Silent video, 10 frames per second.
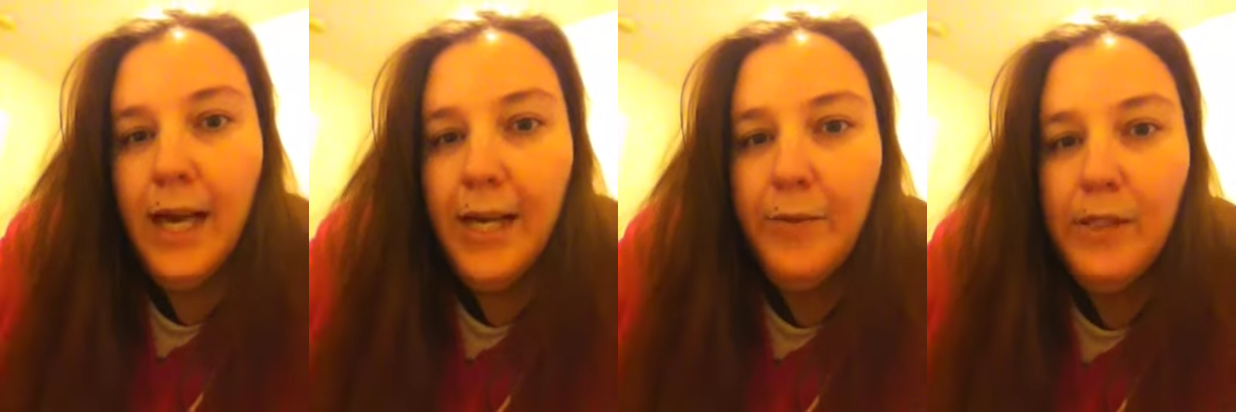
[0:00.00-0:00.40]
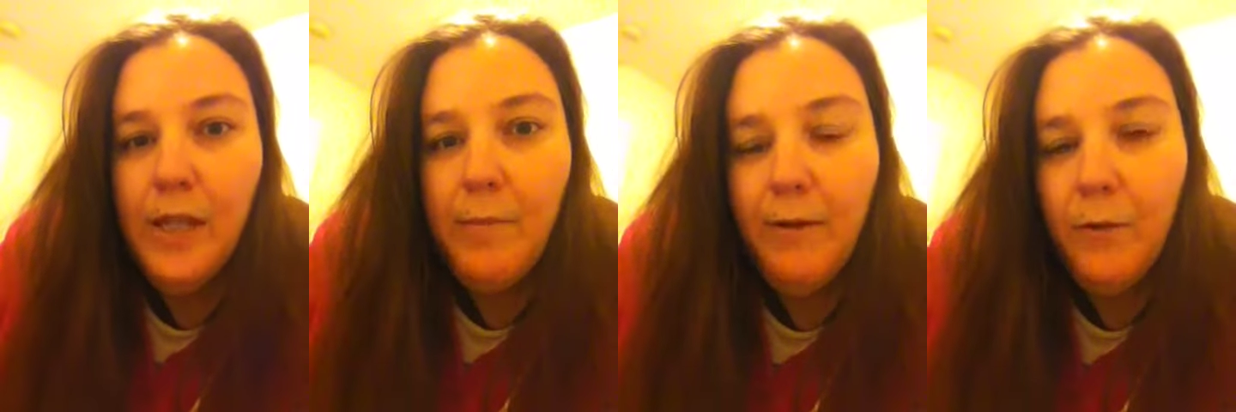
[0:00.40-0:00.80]
Hey,
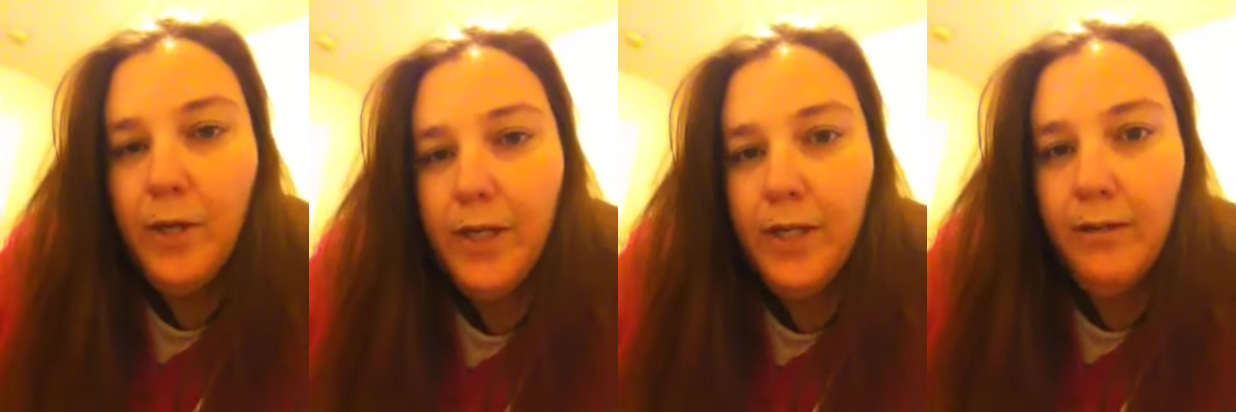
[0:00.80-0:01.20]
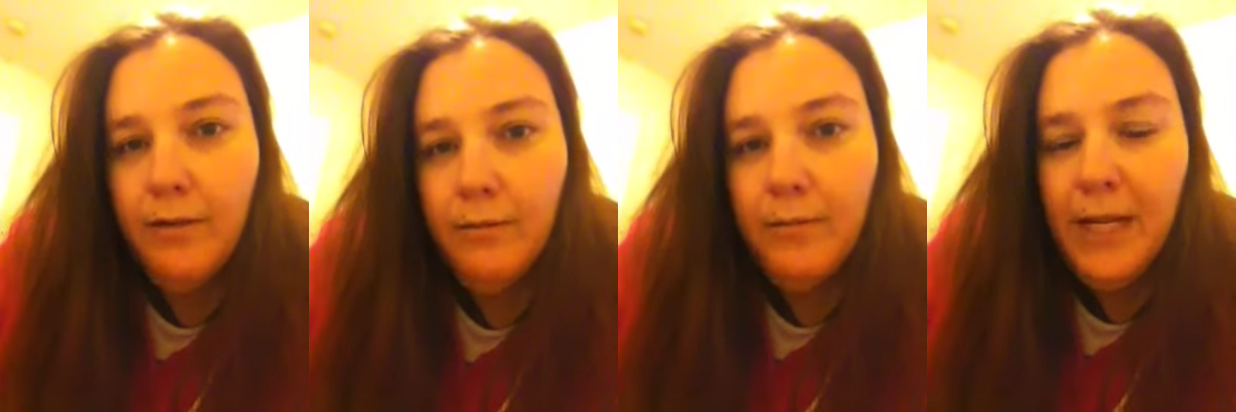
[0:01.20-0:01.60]
what's up everyone?
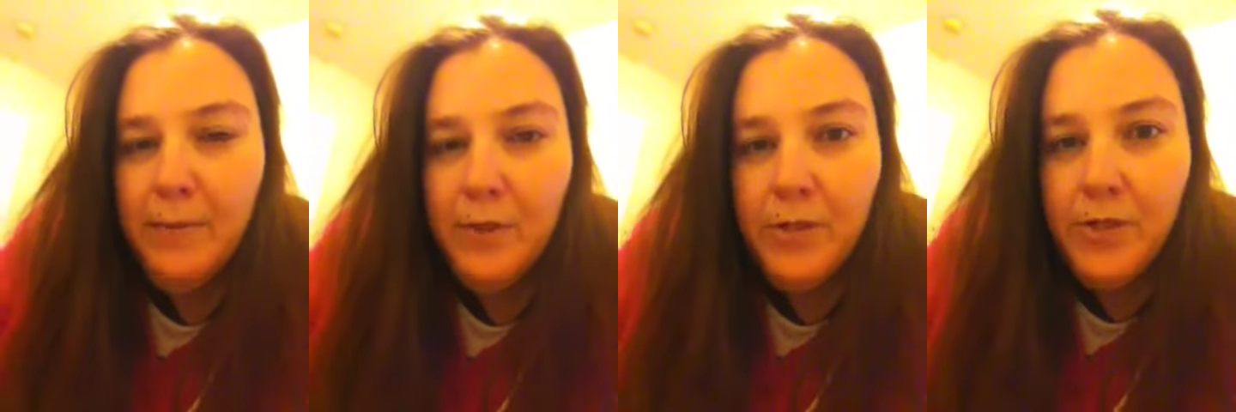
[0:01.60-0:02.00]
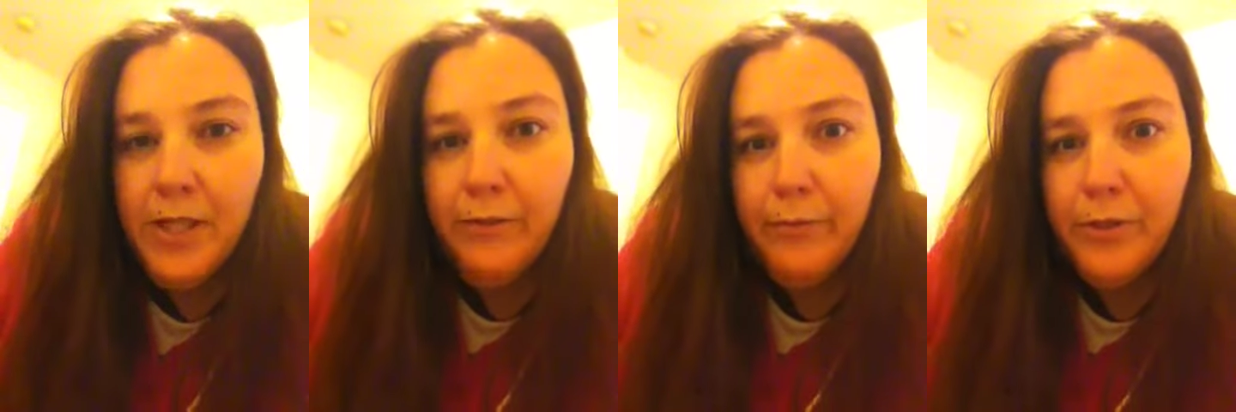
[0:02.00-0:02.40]
My name is
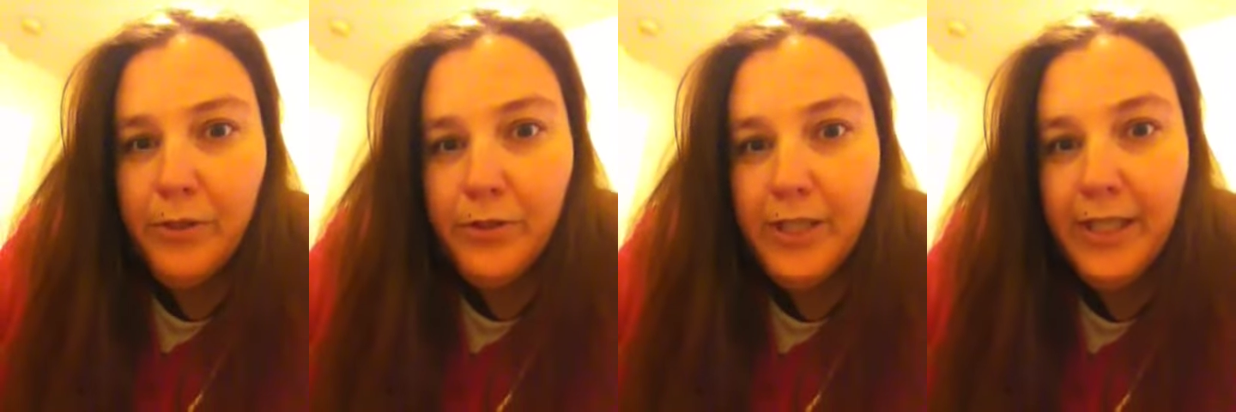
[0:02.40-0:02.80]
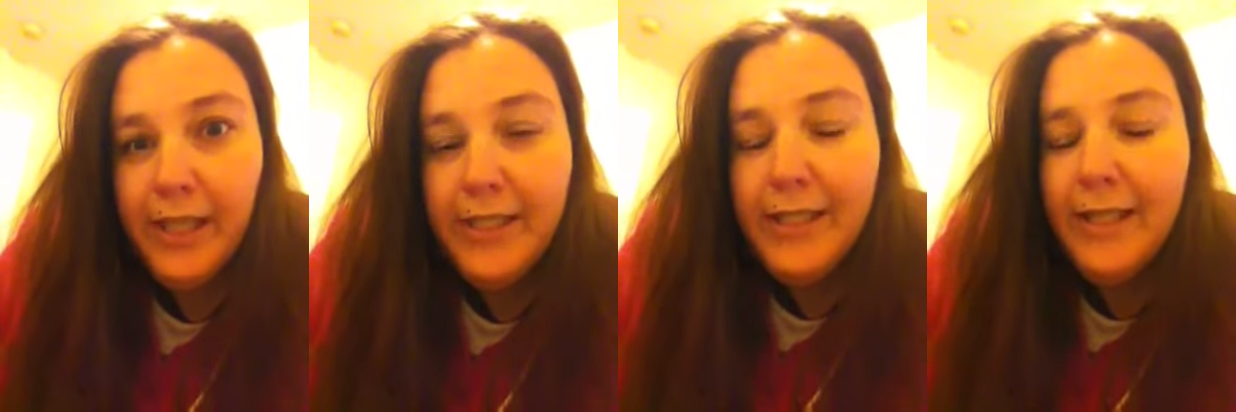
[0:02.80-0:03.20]
Christine from New Jersey
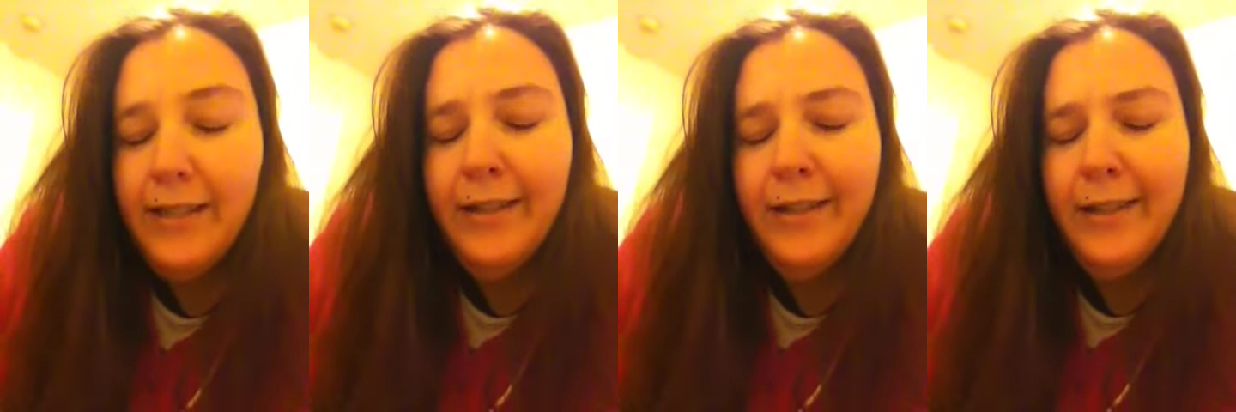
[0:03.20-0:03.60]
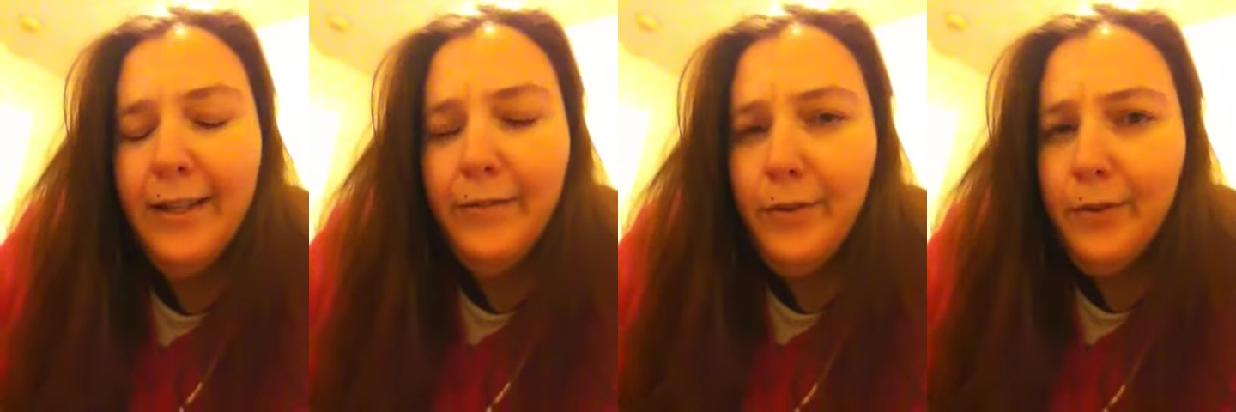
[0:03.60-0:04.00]
and uh,
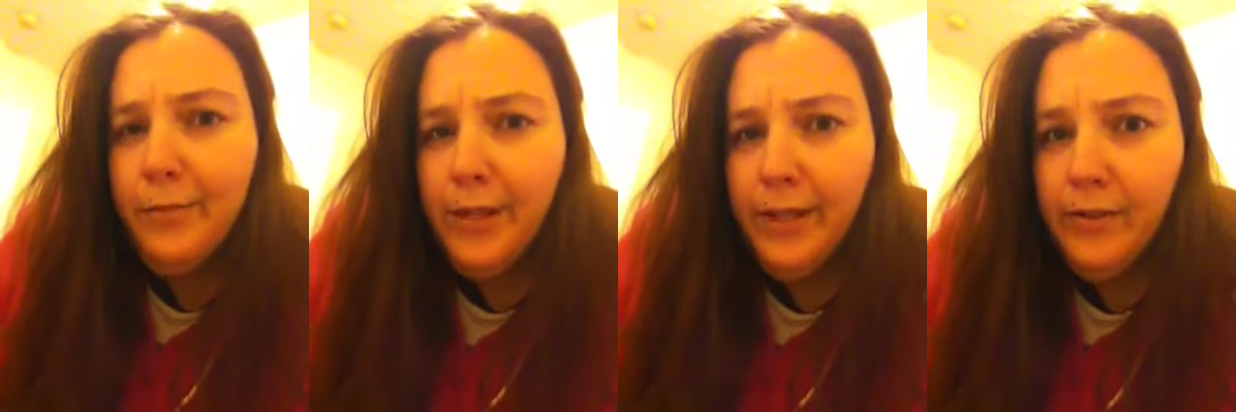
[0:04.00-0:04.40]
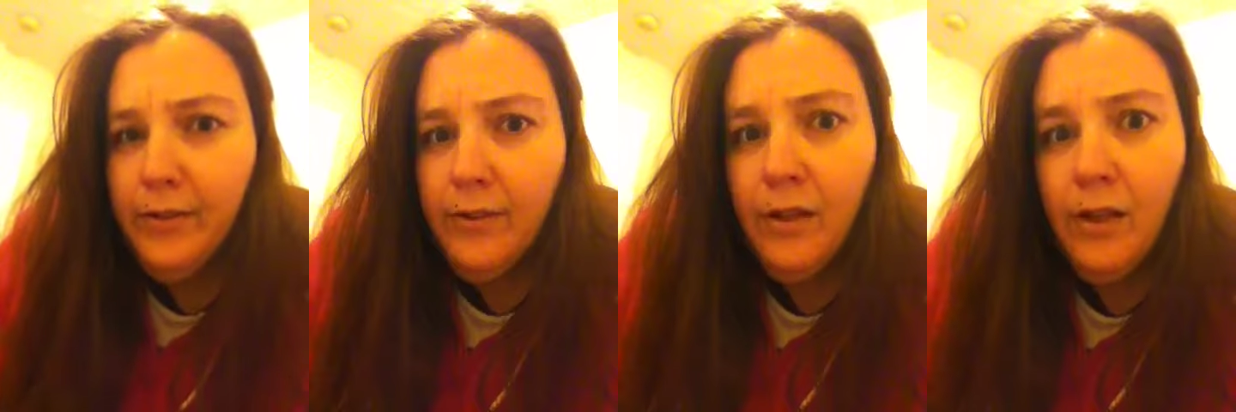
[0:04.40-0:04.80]
got a few
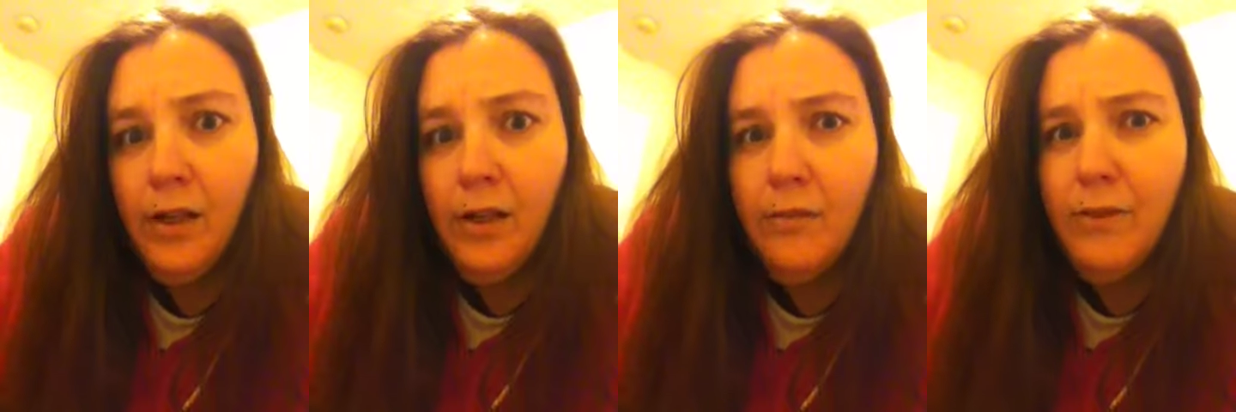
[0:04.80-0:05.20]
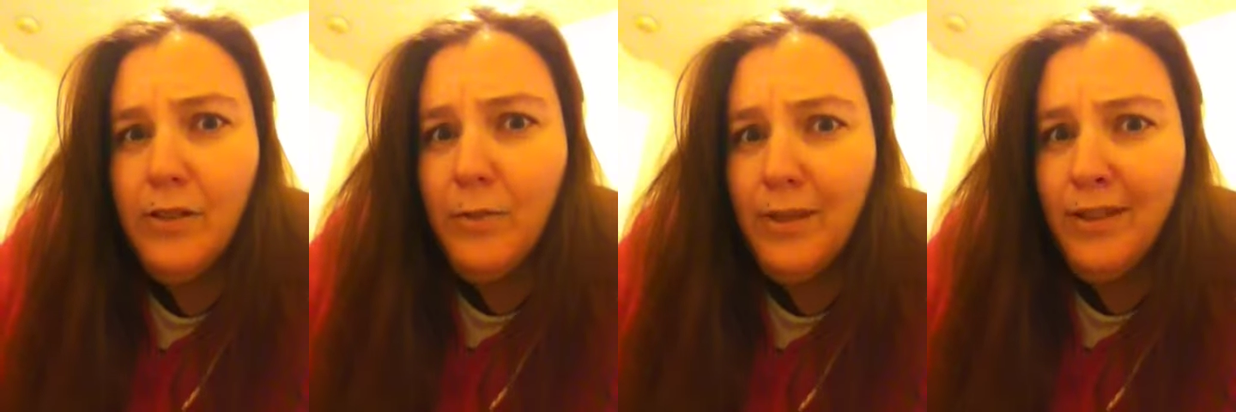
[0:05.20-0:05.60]
complaints,
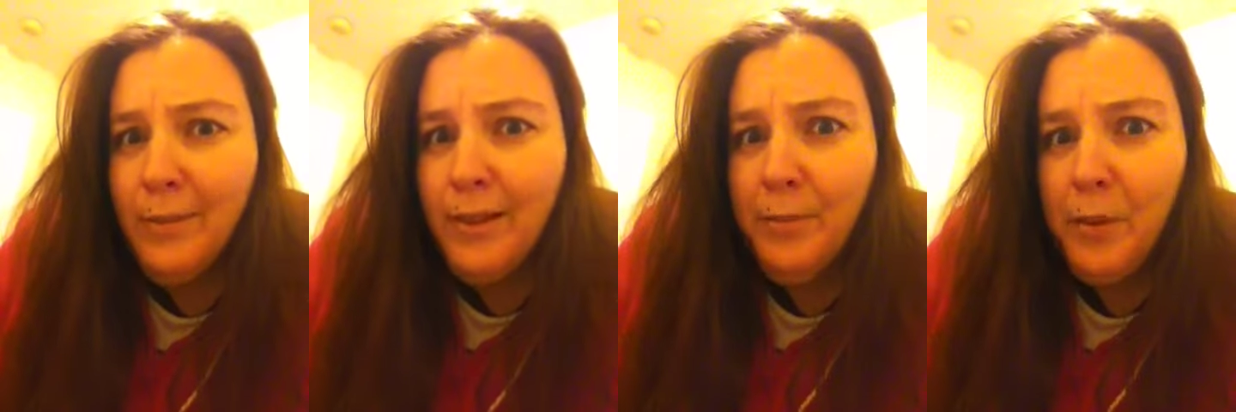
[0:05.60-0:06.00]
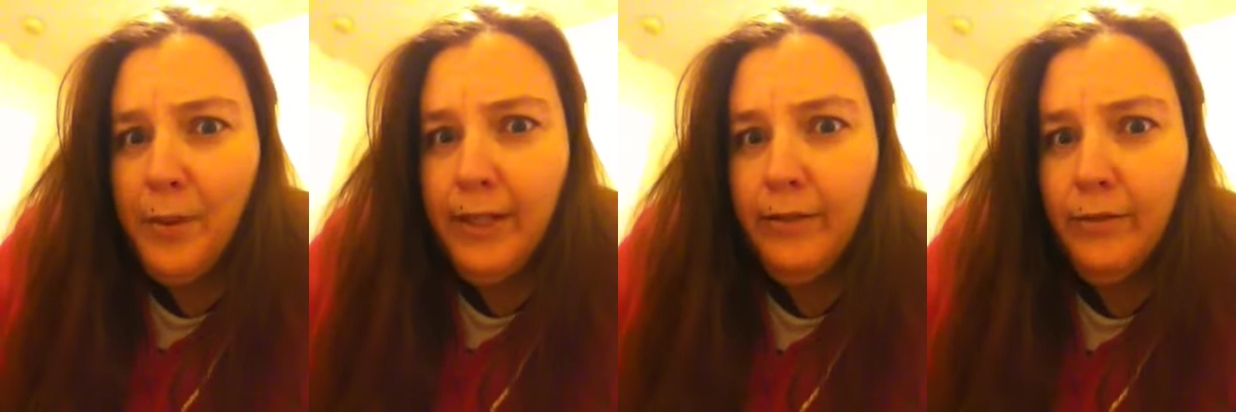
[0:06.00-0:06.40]
especially with the
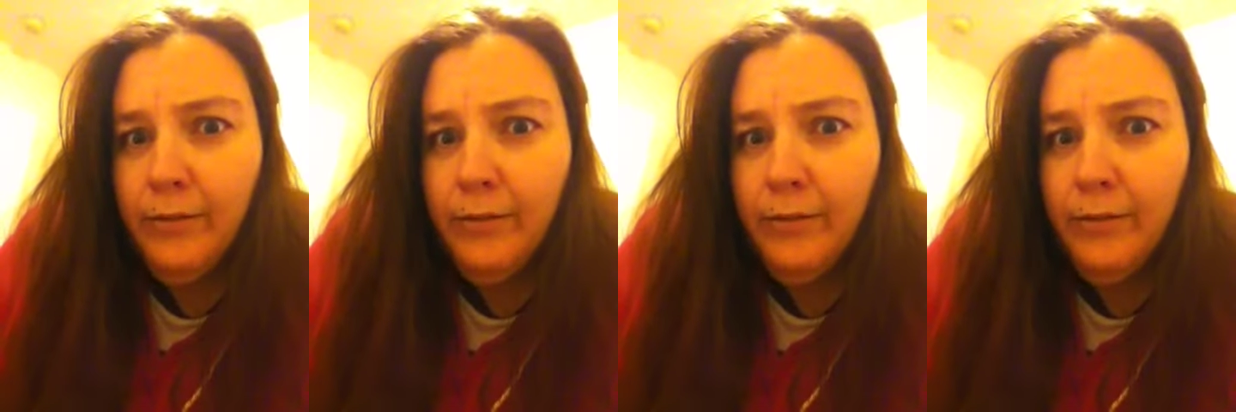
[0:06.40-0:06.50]
WWE.